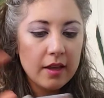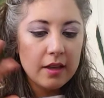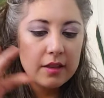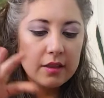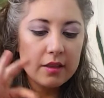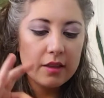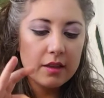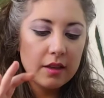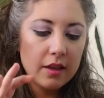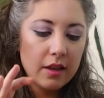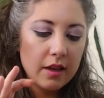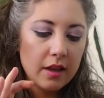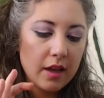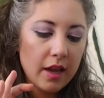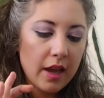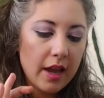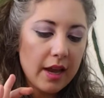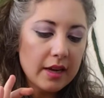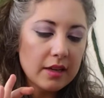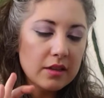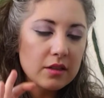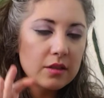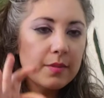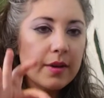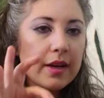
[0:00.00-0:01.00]
The
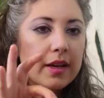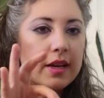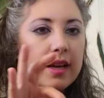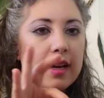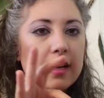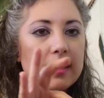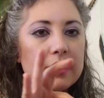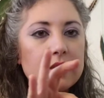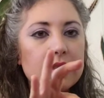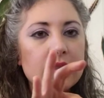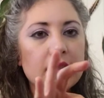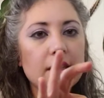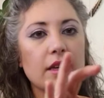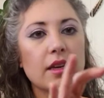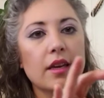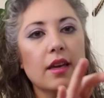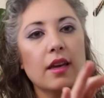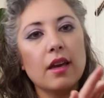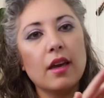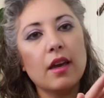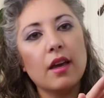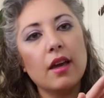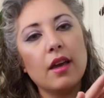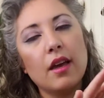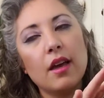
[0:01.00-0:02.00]
Hanged Man has
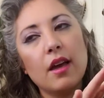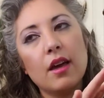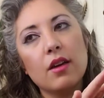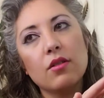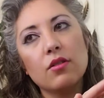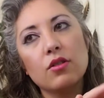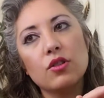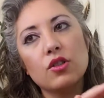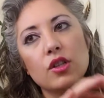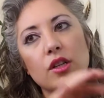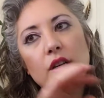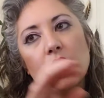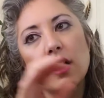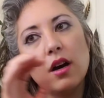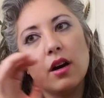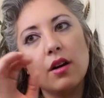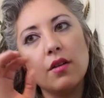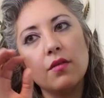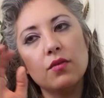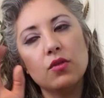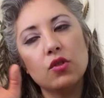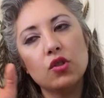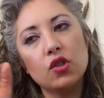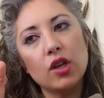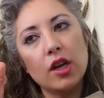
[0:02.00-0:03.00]
the energy
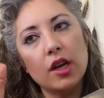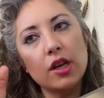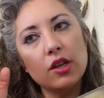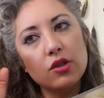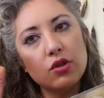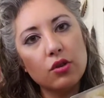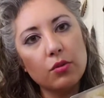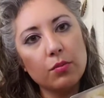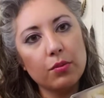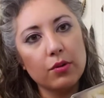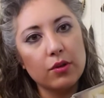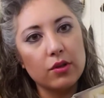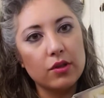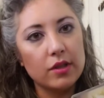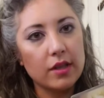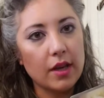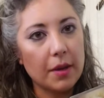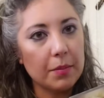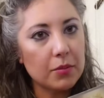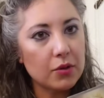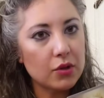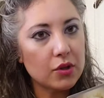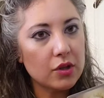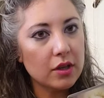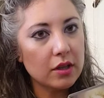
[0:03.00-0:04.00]
of change your
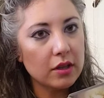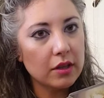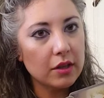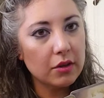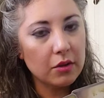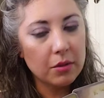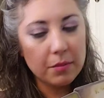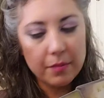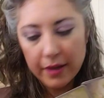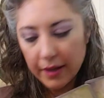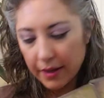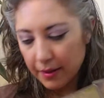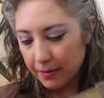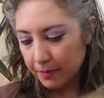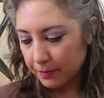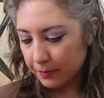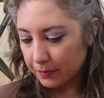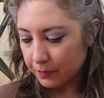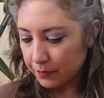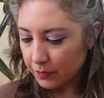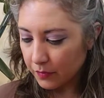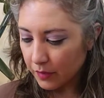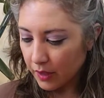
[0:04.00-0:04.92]
perception a little bit.